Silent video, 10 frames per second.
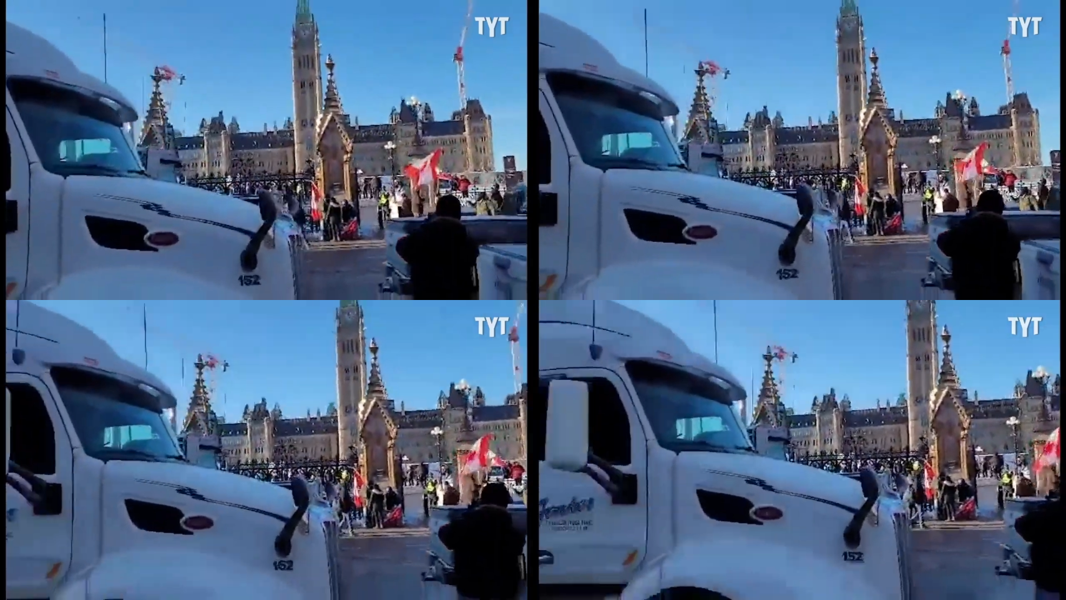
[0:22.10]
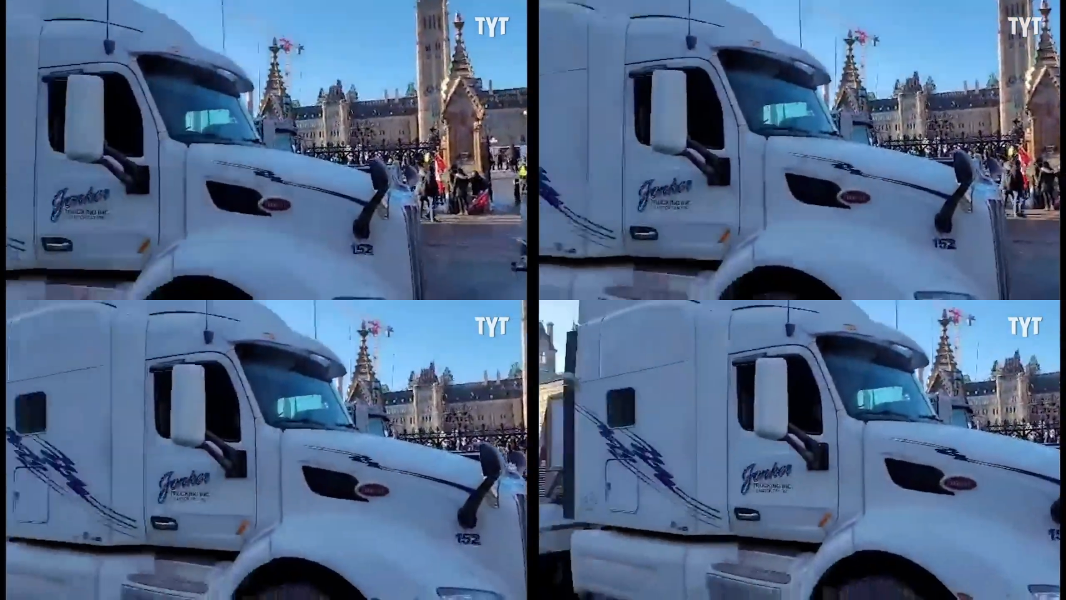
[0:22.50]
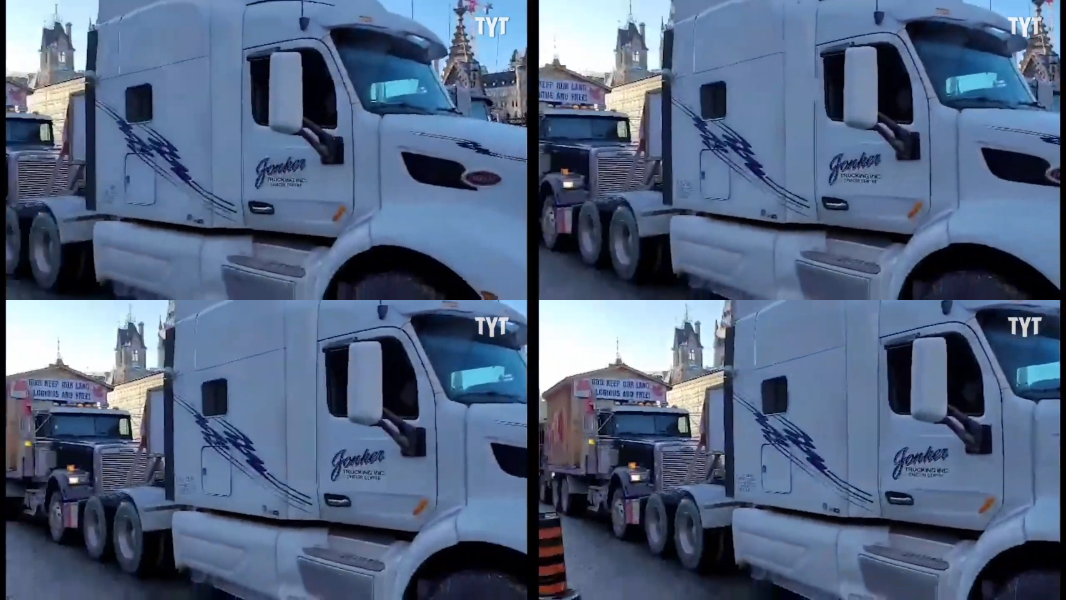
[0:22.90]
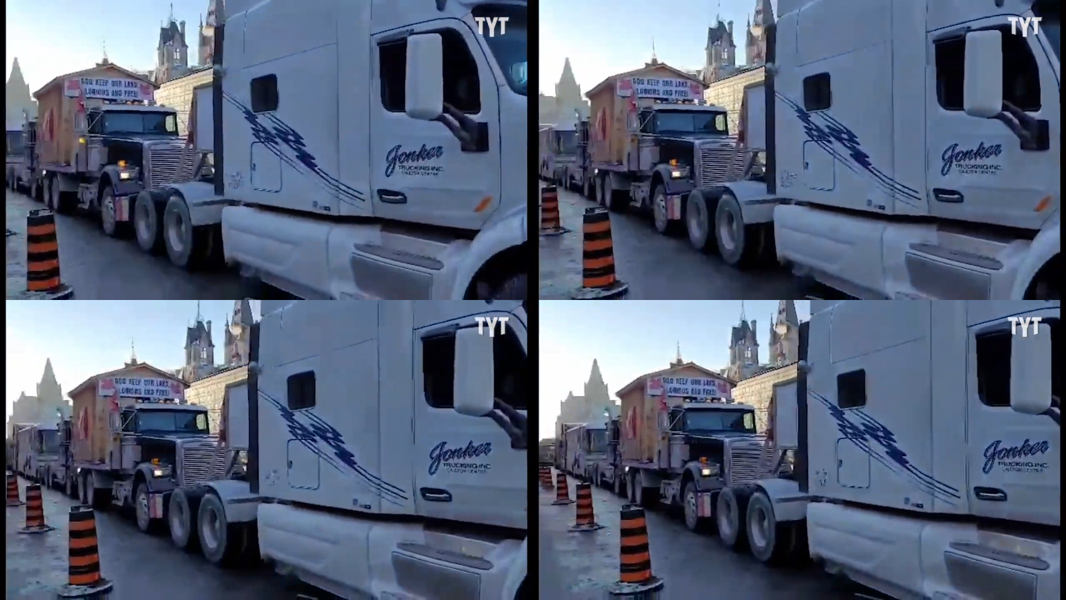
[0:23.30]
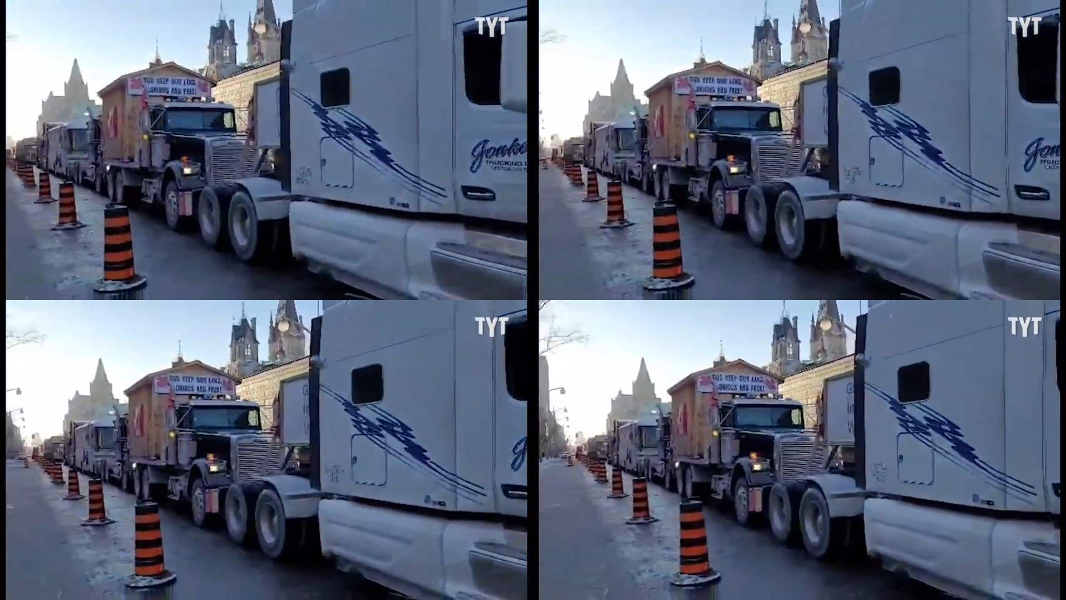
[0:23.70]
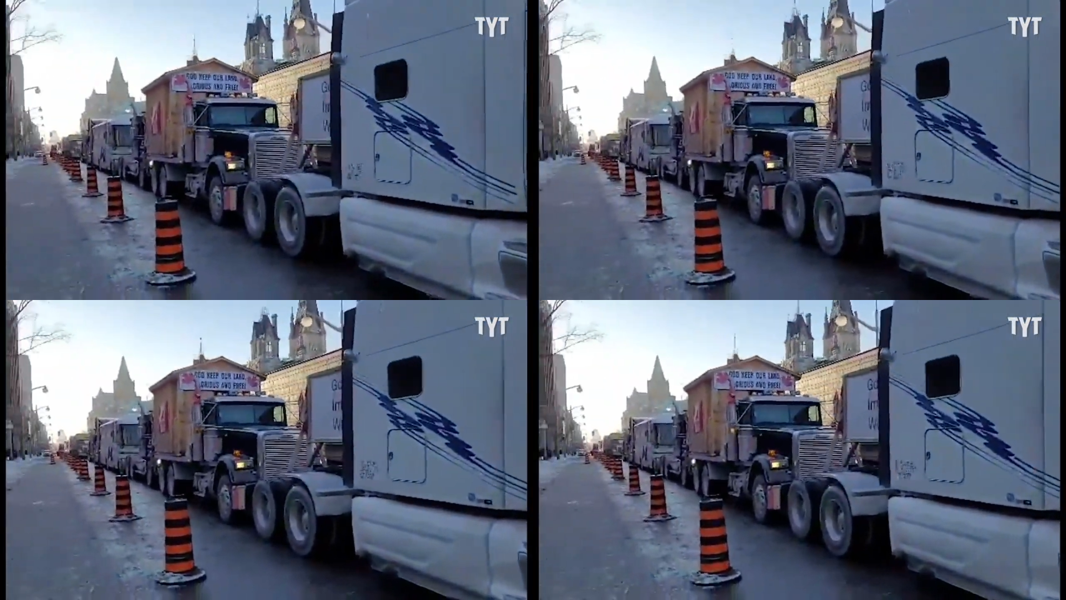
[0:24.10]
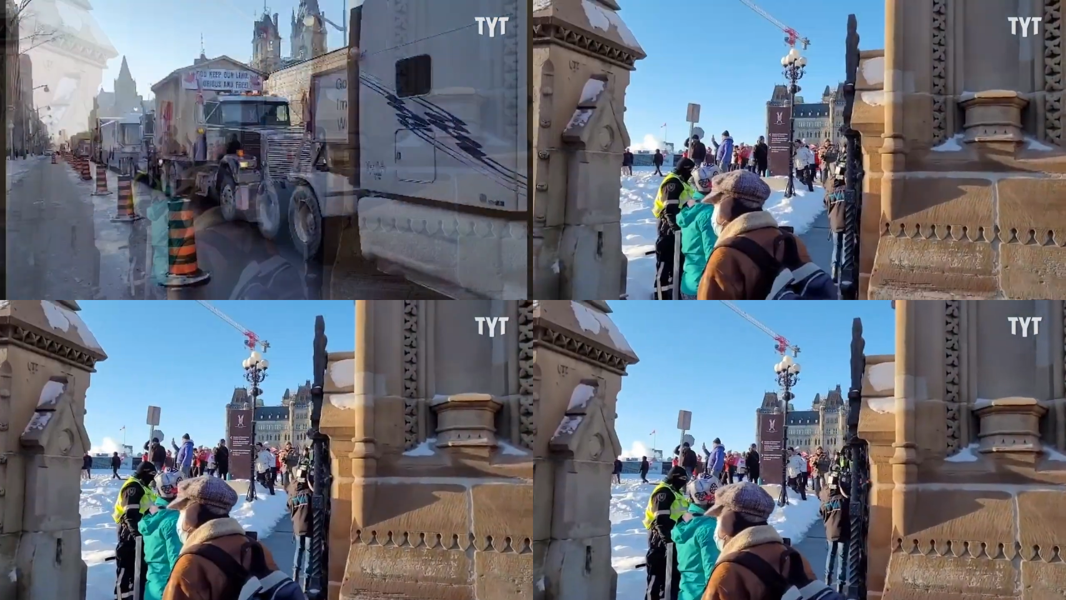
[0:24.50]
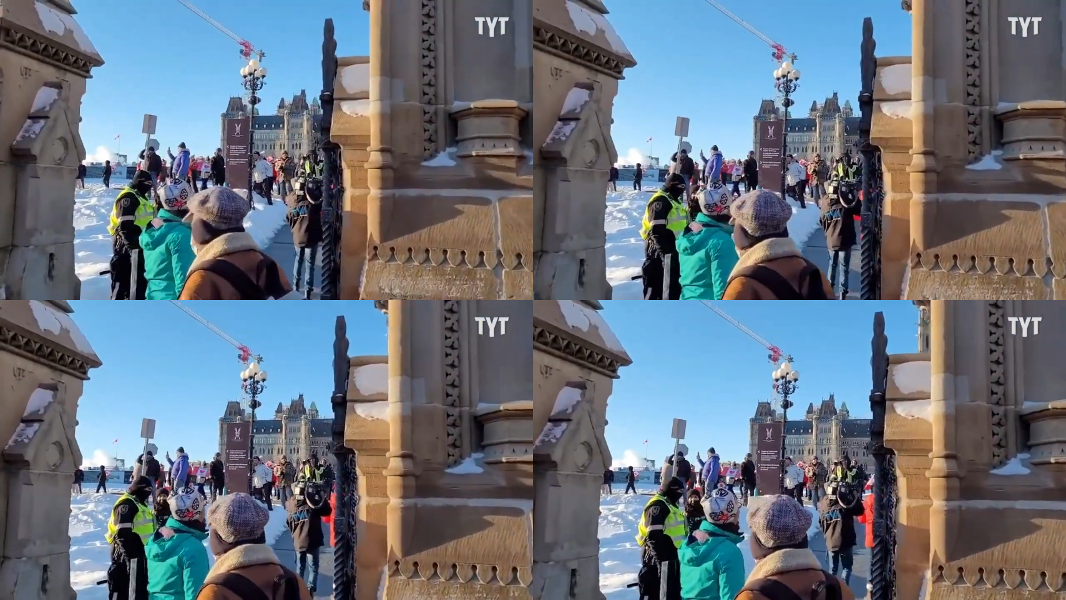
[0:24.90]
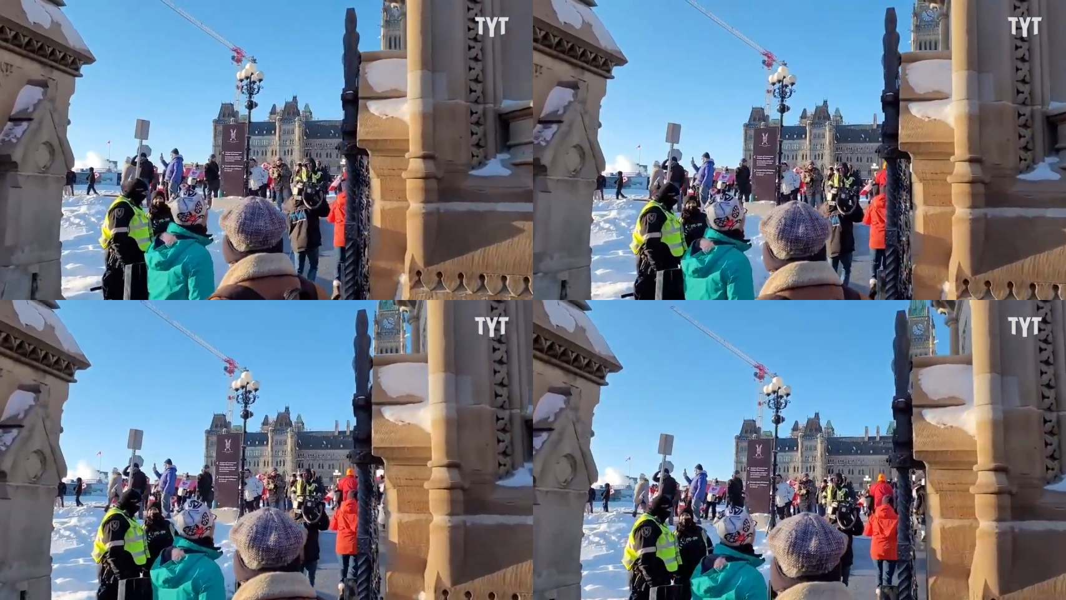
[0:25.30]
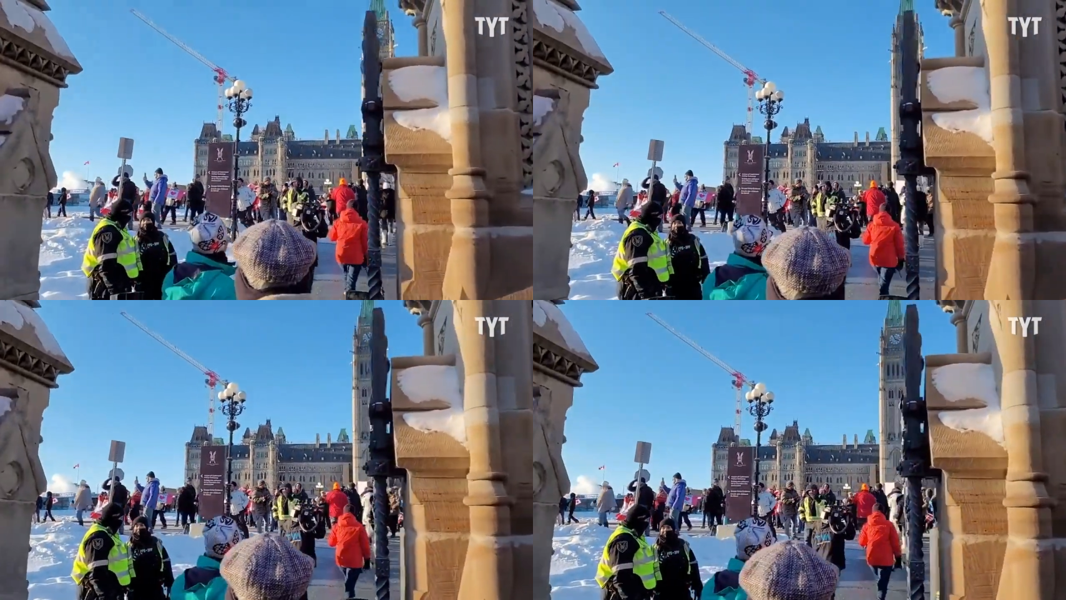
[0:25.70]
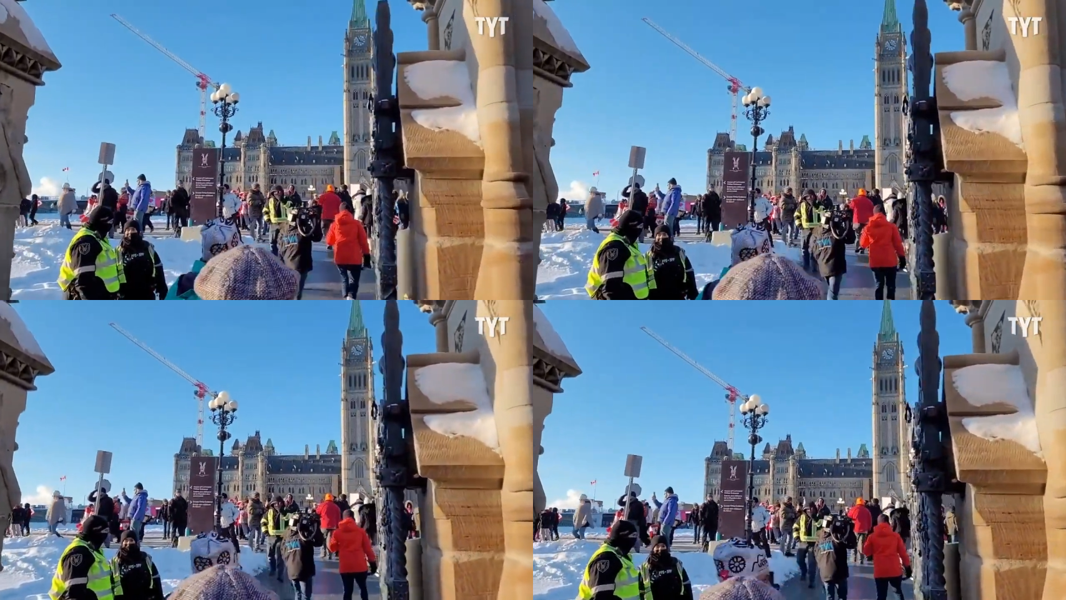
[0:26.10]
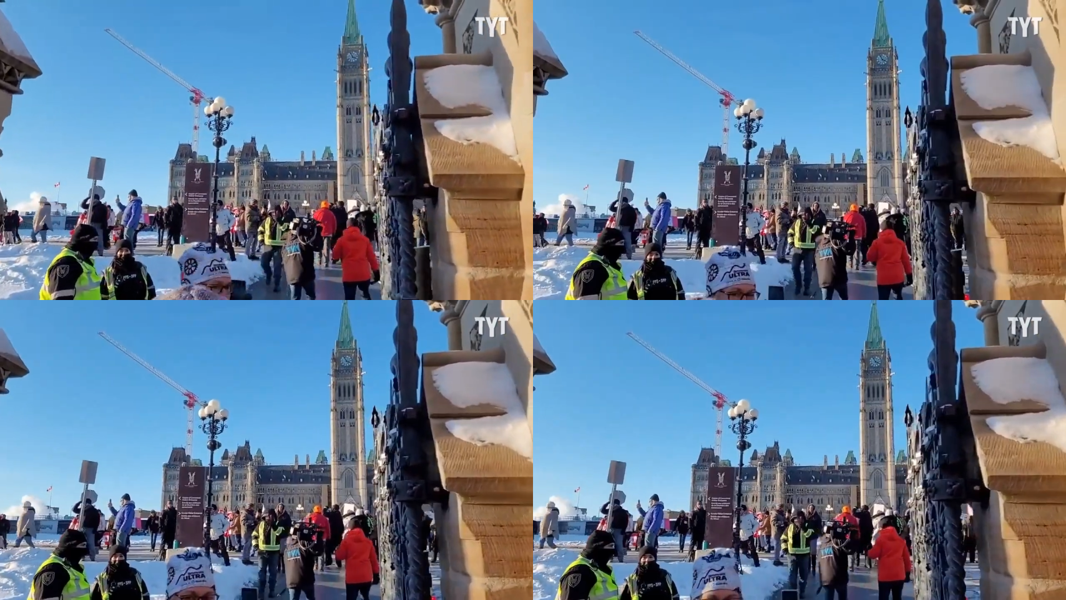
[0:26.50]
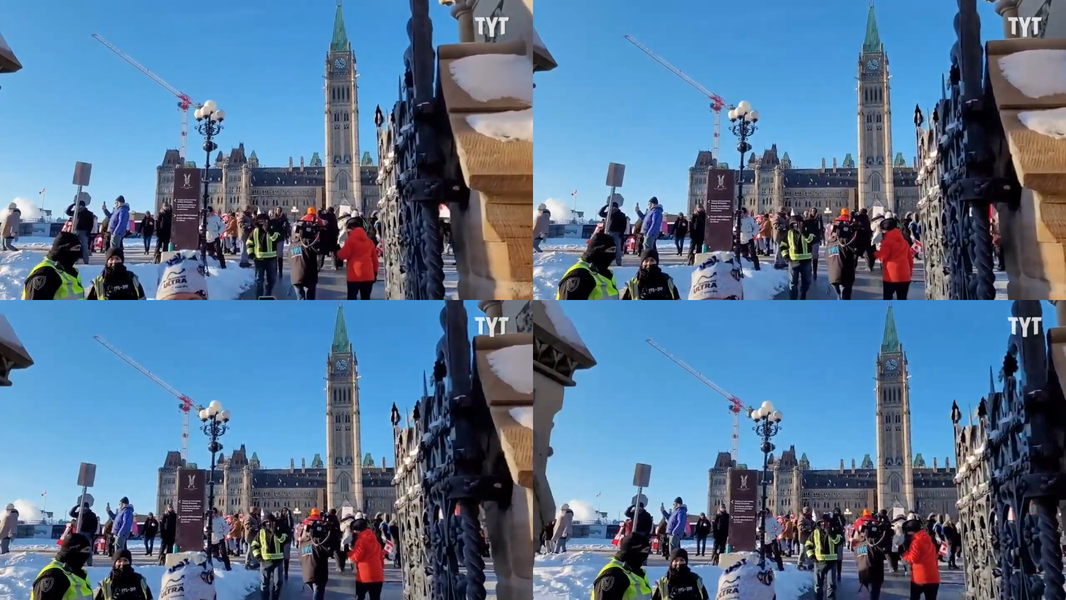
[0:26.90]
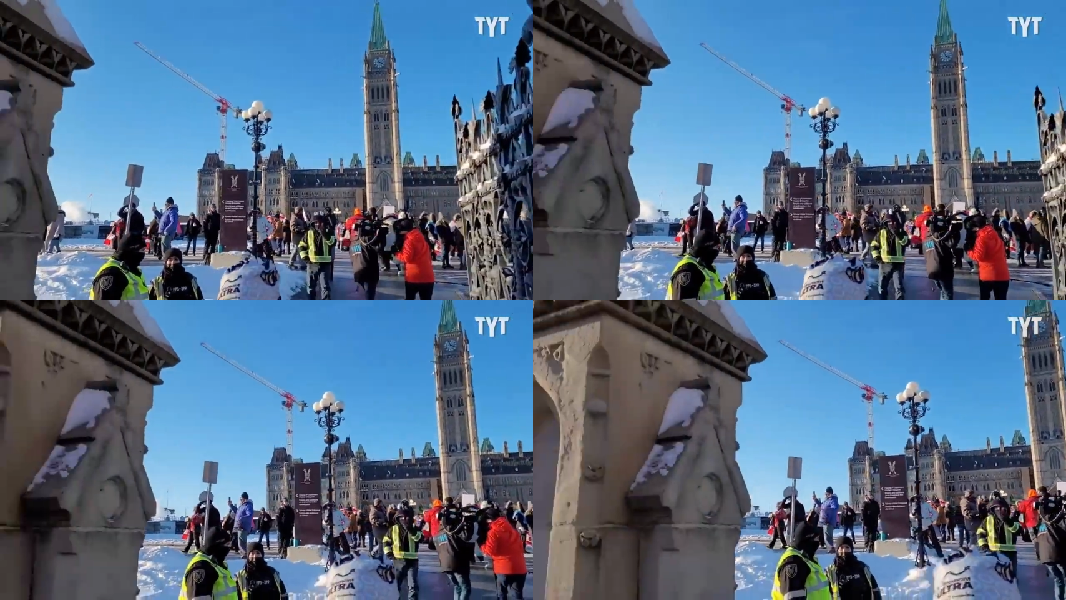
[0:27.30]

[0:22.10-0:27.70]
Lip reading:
No face is visible, so there are no lips to read.